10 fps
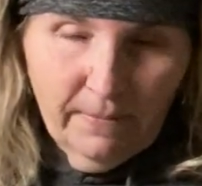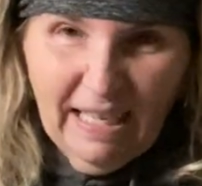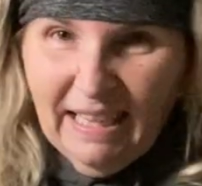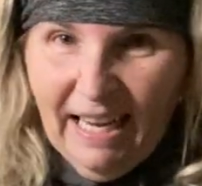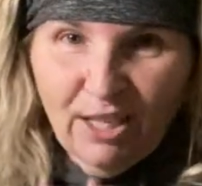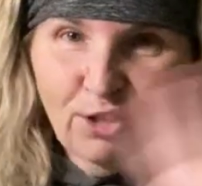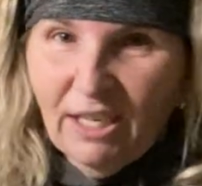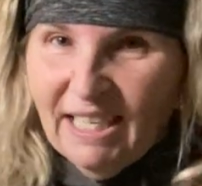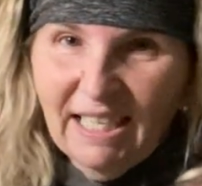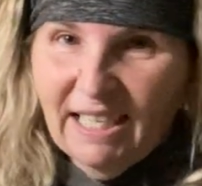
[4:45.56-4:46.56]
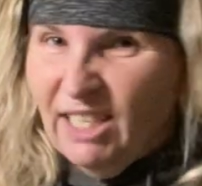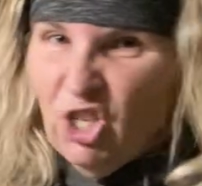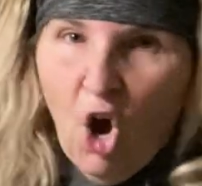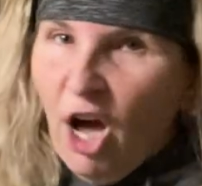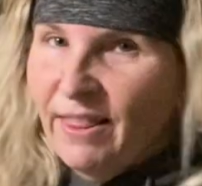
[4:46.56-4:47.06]
Electric is
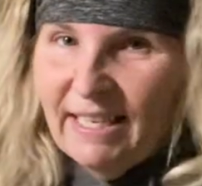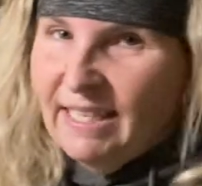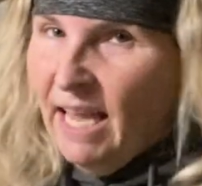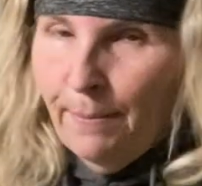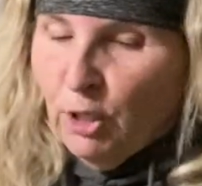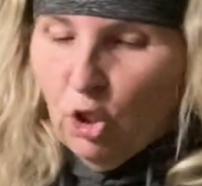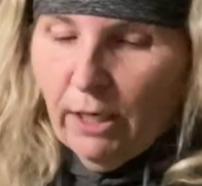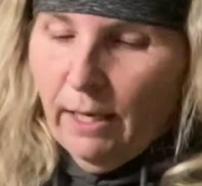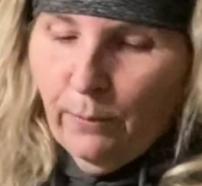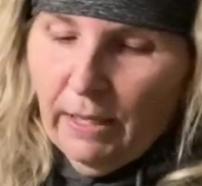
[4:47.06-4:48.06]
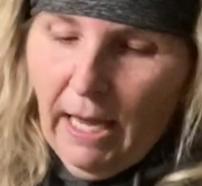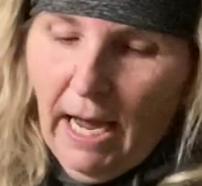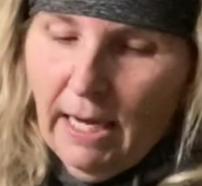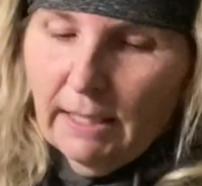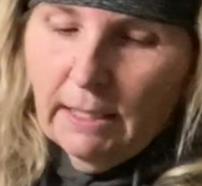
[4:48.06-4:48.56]
not the same as cooking with
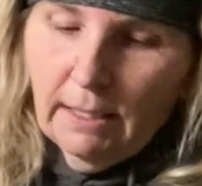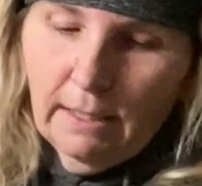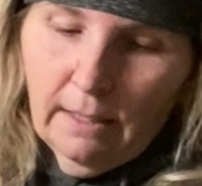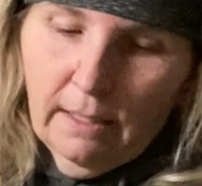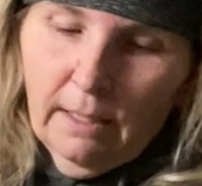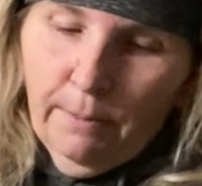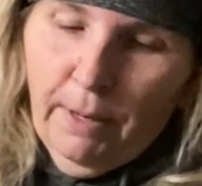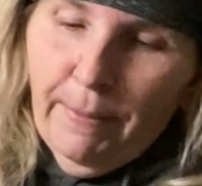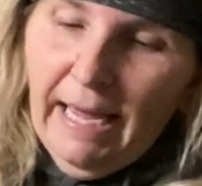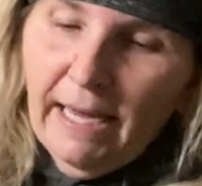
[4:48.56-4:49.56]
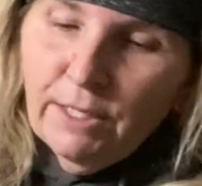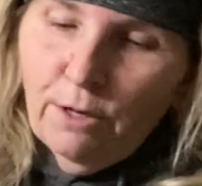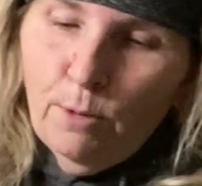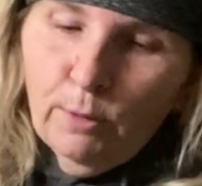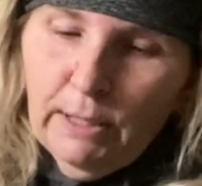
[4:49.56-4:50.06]
gas. But my eggs are
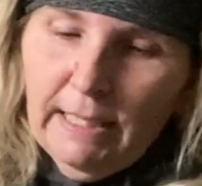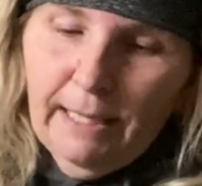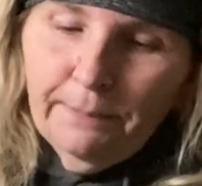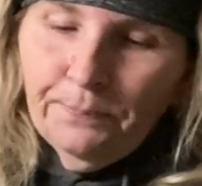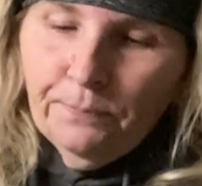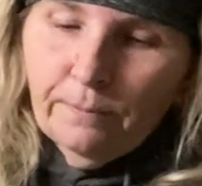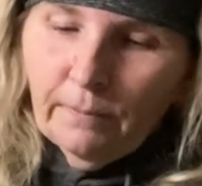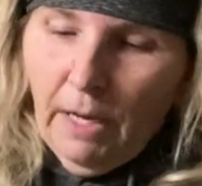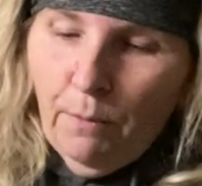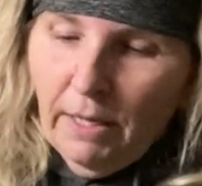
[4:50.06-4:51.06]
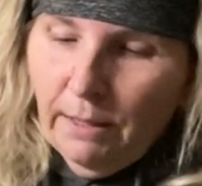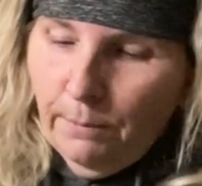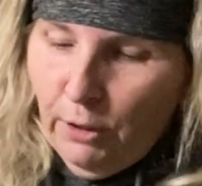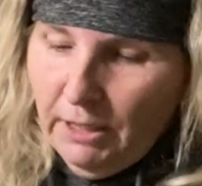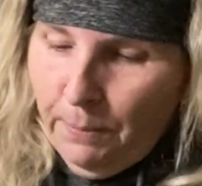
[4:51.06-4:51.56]
almost done. I want them
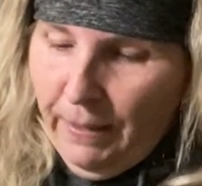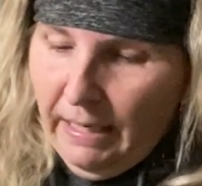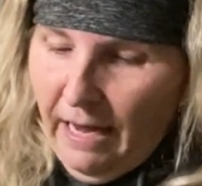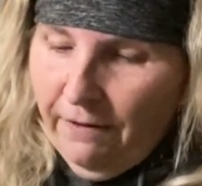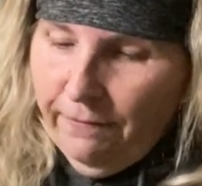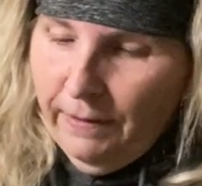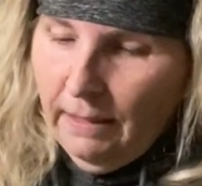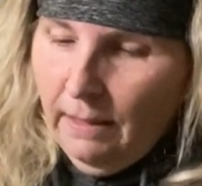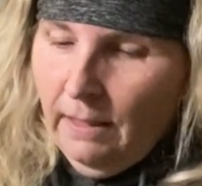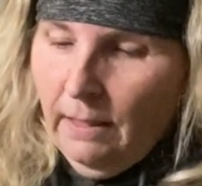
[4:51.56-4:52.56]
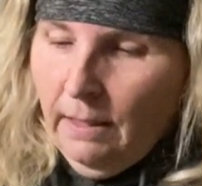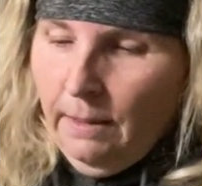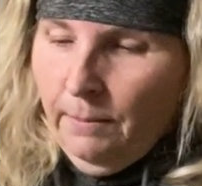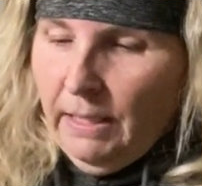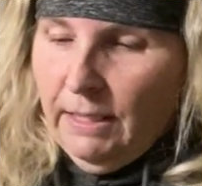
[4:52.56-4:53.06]
crispy enough
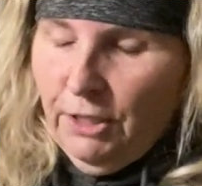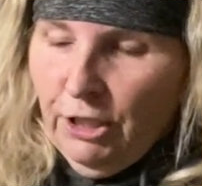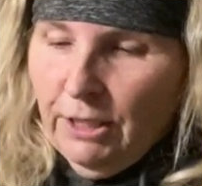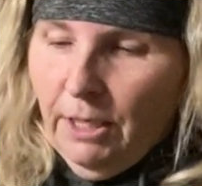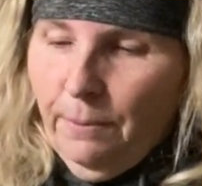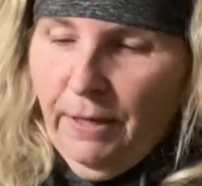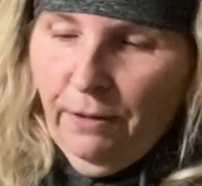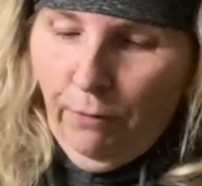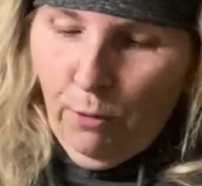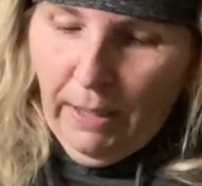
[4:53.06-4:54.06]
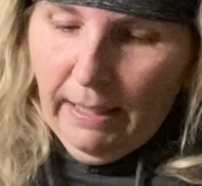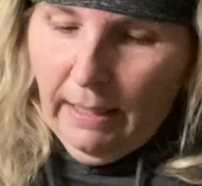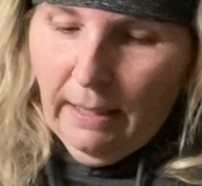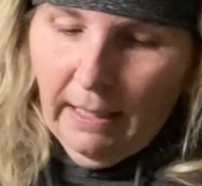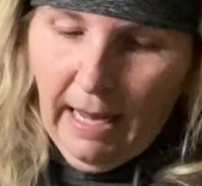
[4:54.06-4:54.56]
because they're just going to be thrown
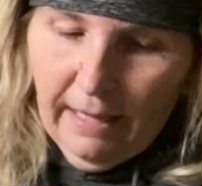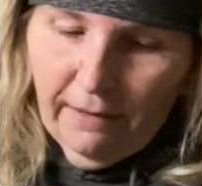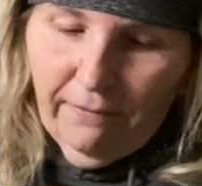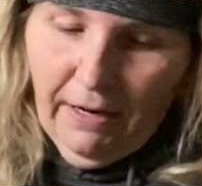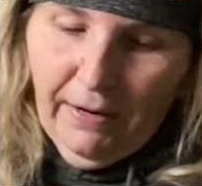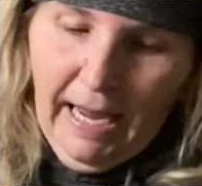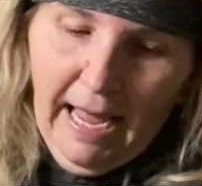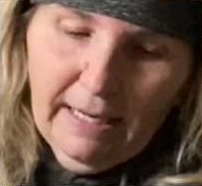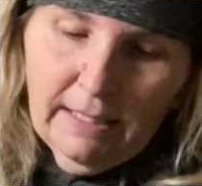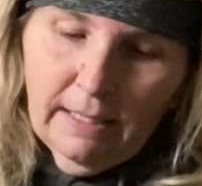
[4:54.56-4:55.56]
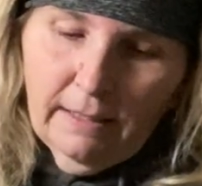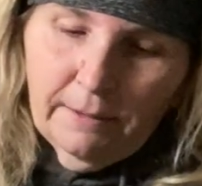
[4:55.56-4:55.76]
in at the very end.